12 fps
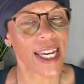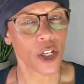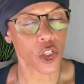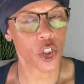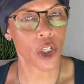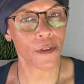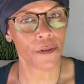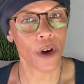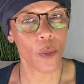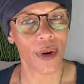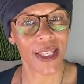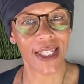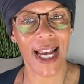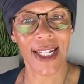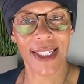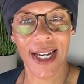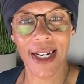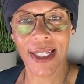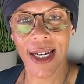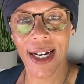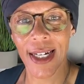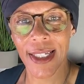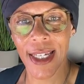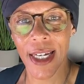here suffer with test
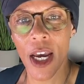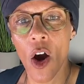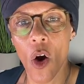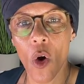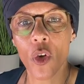anxiety?